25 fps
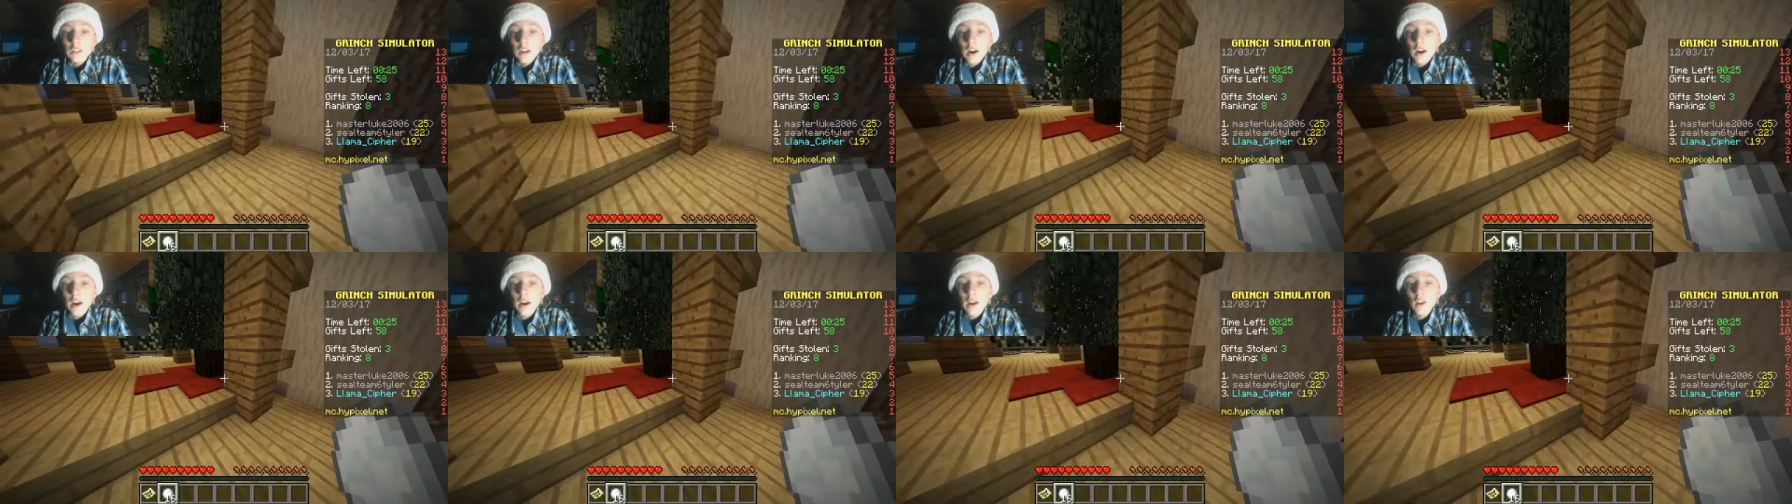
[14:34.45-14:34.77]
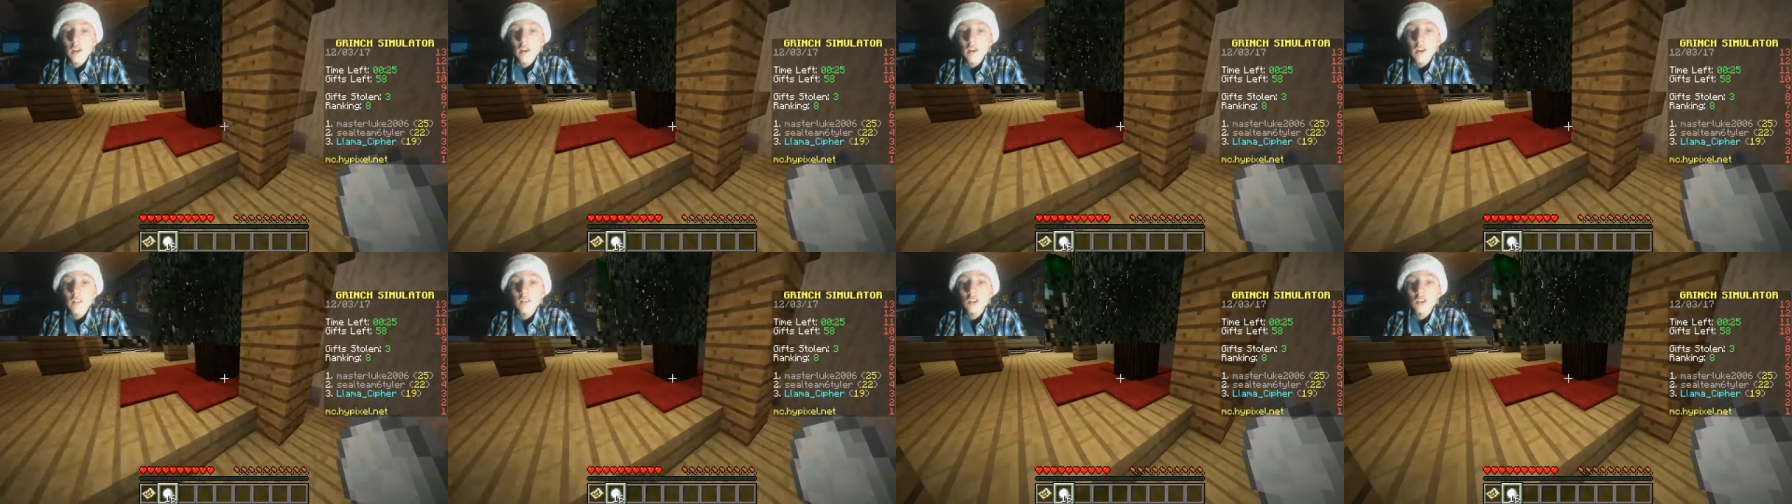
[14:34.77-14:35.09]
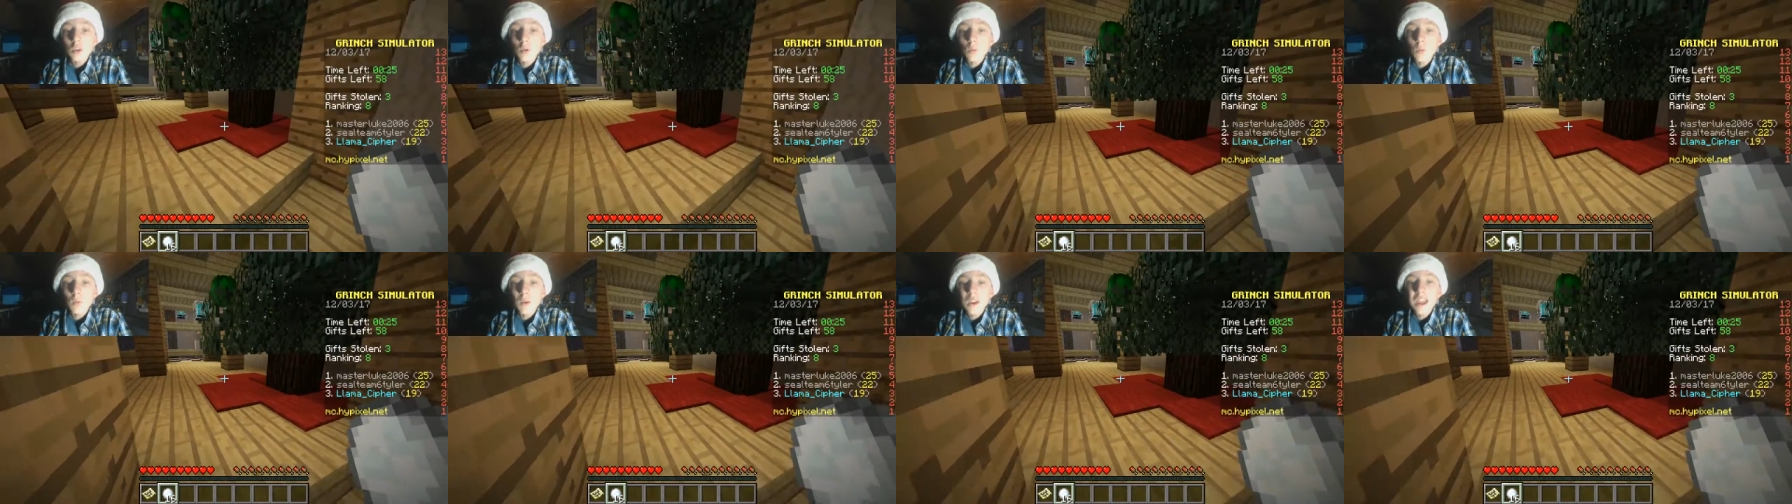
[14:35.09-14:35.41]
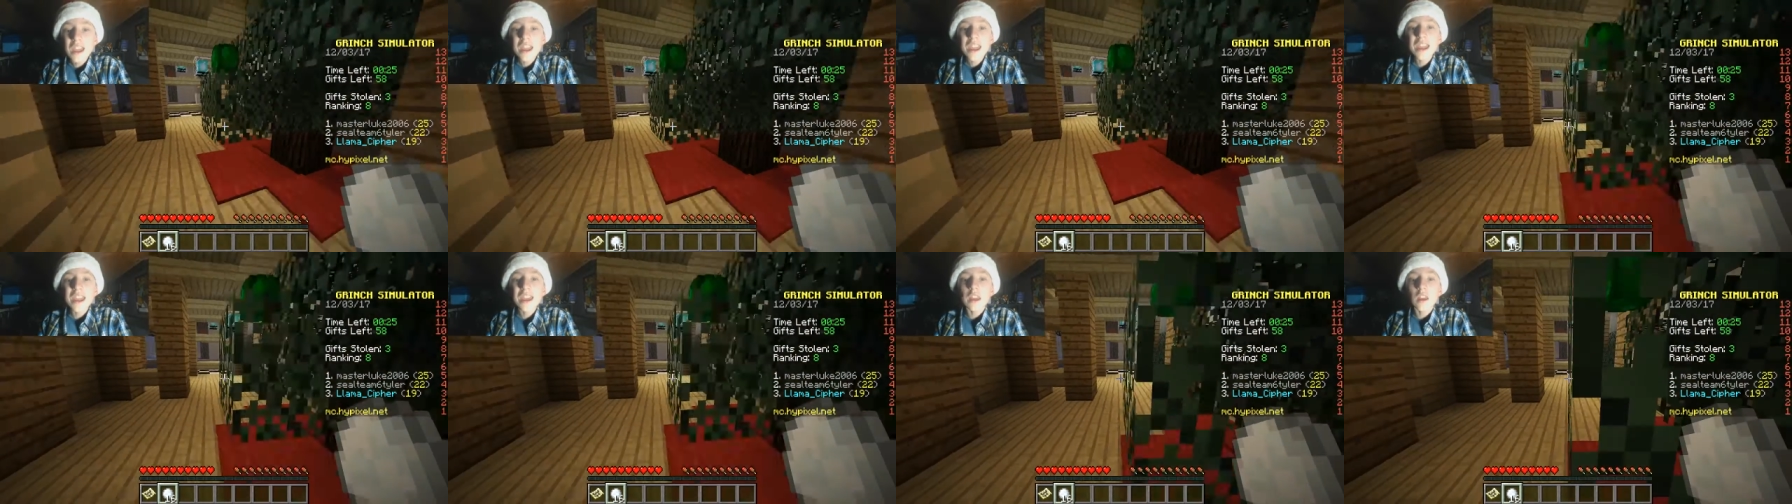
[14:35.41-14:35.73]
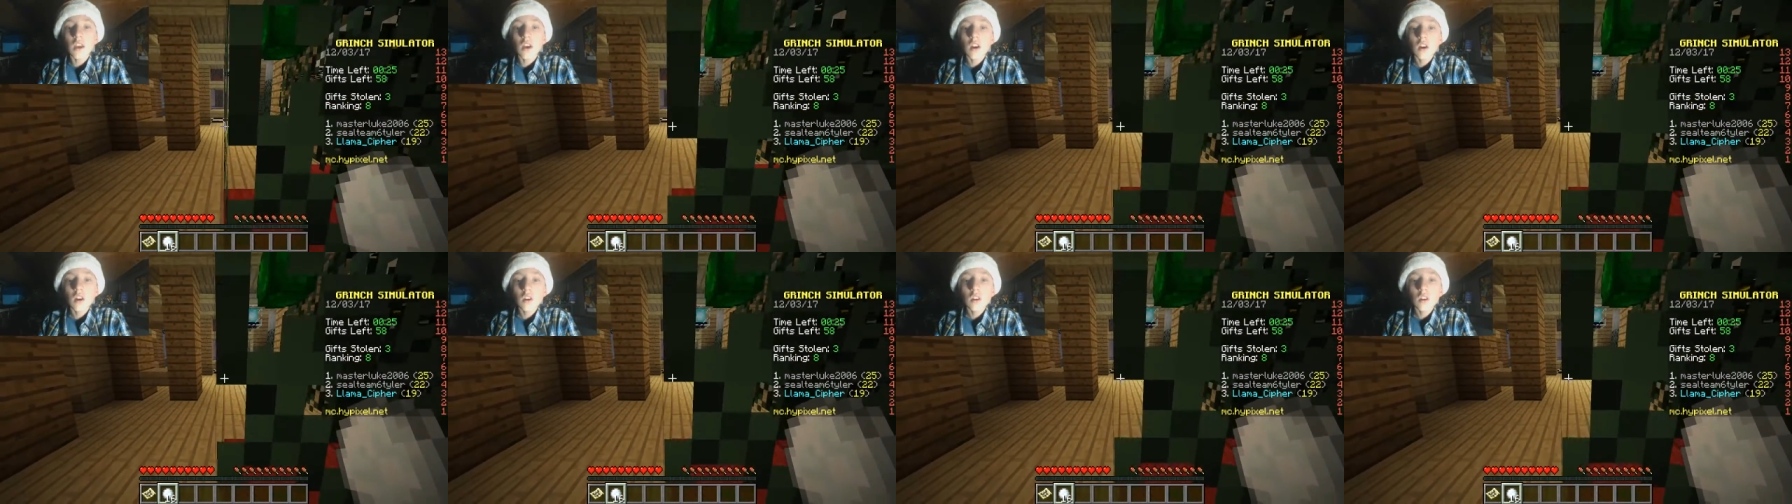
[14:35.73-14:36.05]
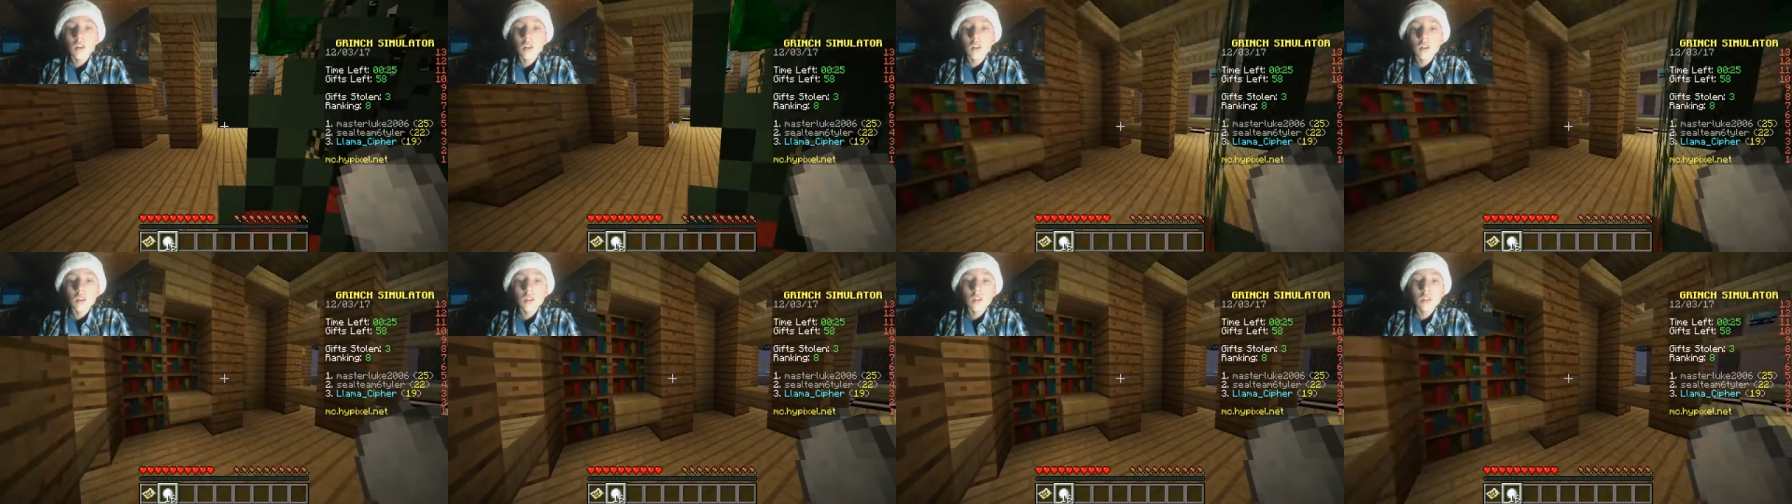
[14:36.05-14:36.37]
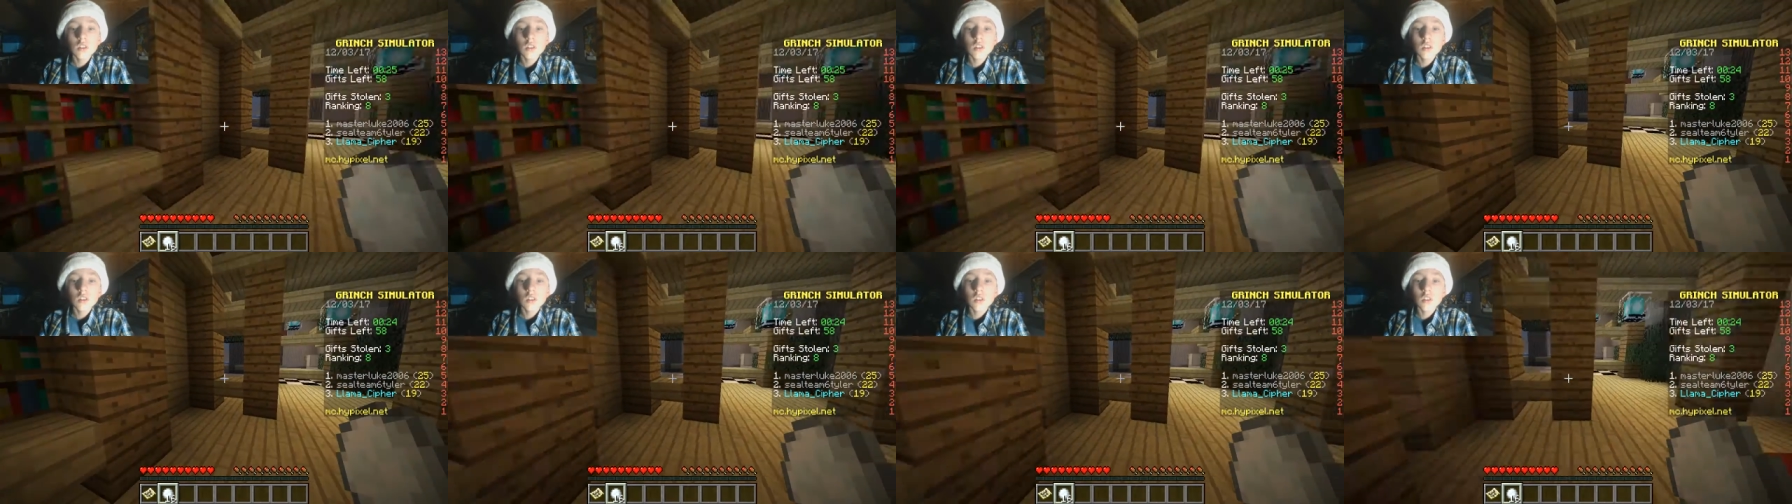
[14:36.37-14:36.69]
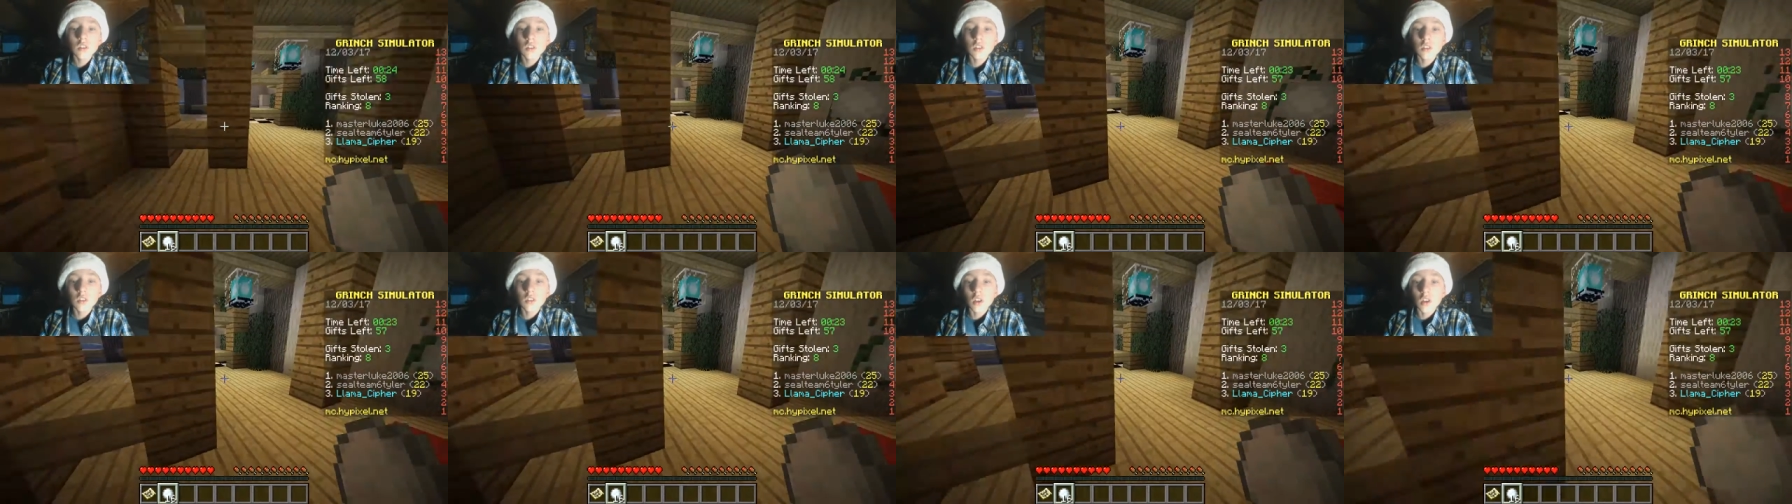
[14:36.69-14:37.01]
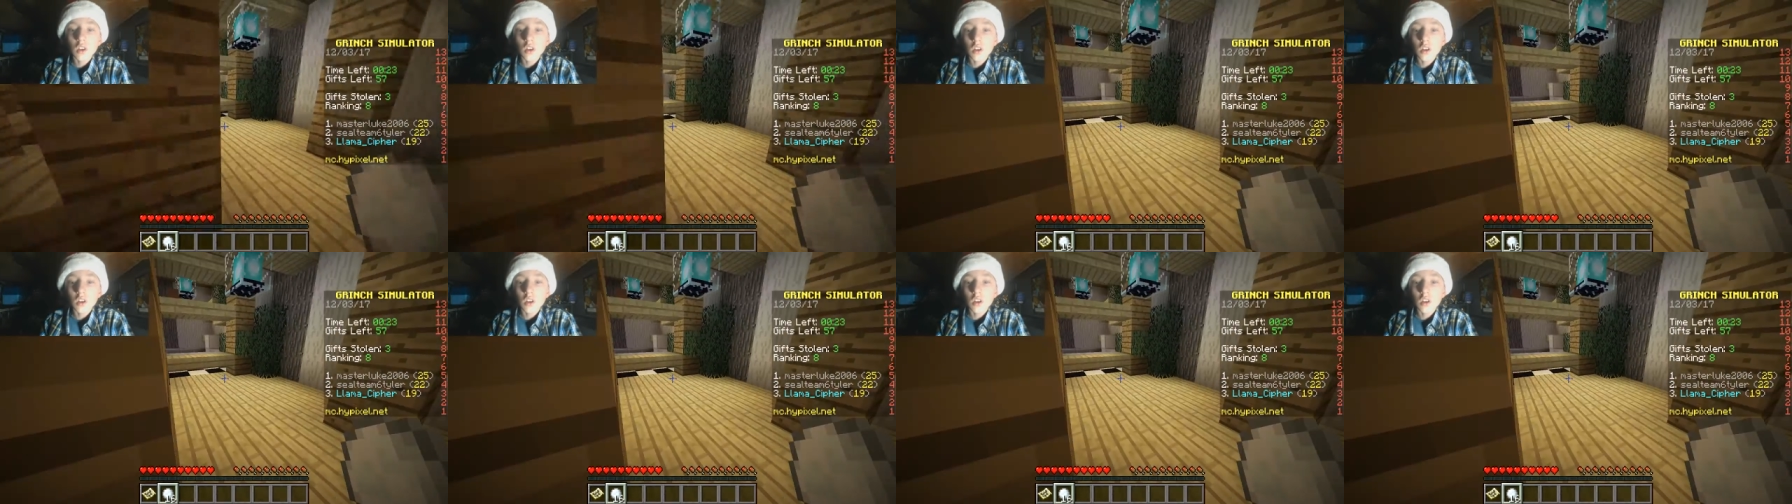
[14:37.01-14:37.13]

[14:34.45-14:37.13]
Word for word: I only have three. Ugh.